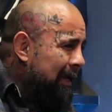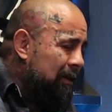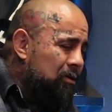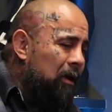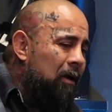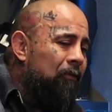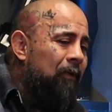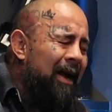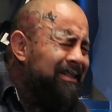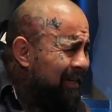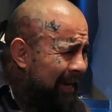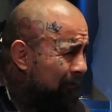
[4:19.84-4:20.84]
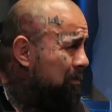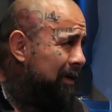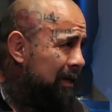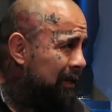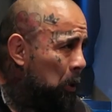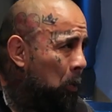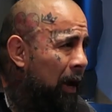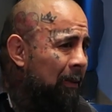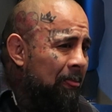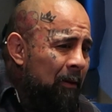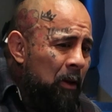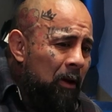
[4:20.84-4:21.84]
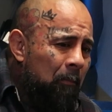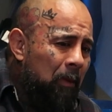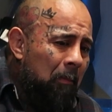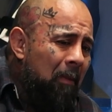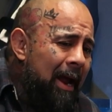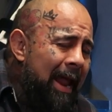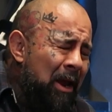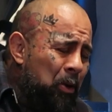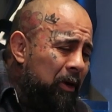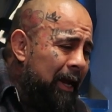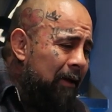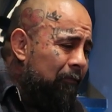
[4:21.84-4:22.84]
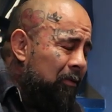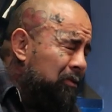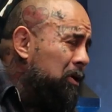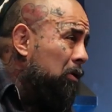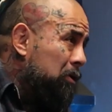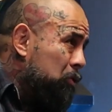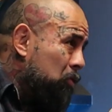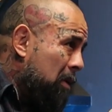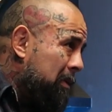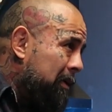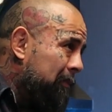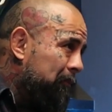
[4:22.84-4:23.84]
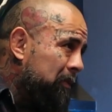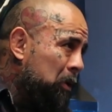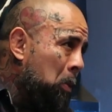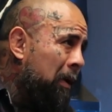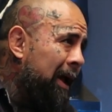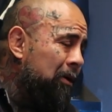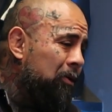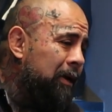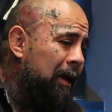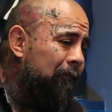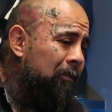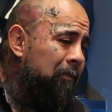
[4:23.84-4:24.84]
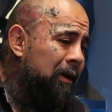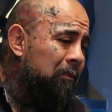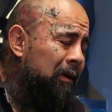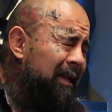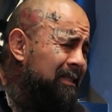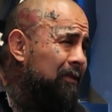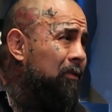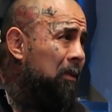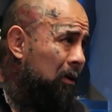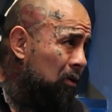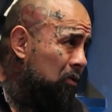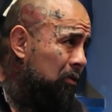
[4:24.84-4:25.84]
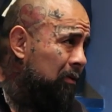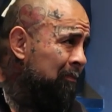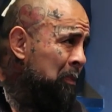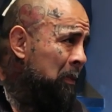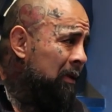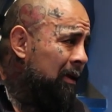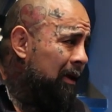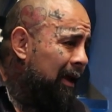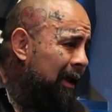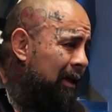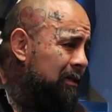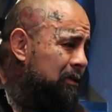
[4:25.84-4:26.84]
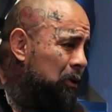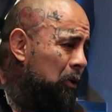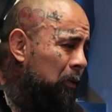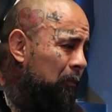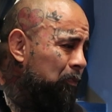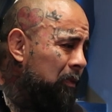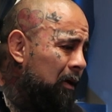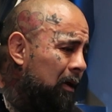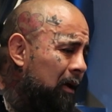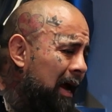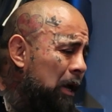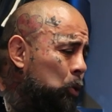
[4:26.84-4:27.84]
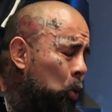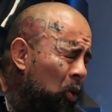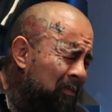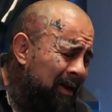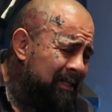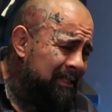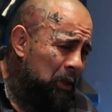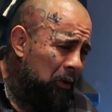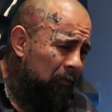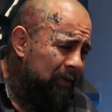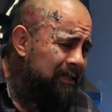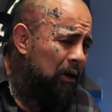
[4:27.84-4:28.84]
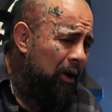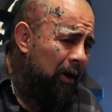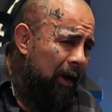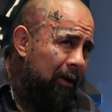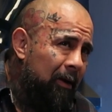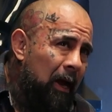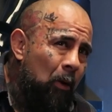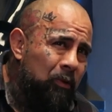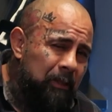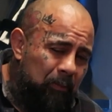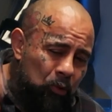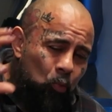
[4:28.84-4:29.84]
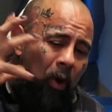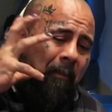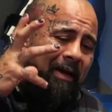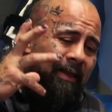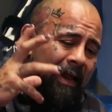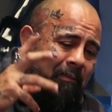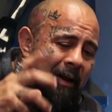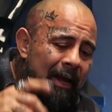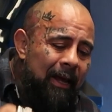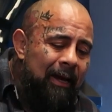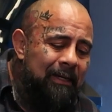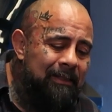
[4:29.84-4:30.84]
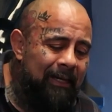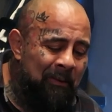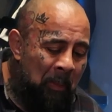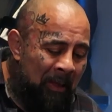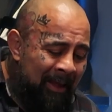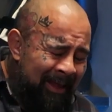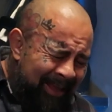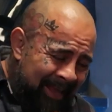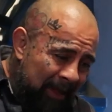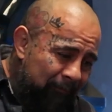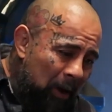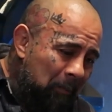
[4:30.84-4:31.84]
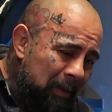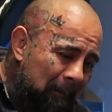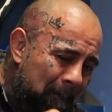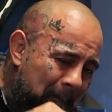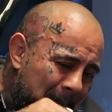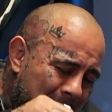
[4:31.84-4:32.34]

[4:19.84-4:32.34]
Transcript: get into a lot of fights, like everybody did, right? But my anger came from childhood trauma. Okay. My anger came from being molested from an uncle. Wow. And so I told myself, this is how I was able to remedy that in my head. I said, if I'm the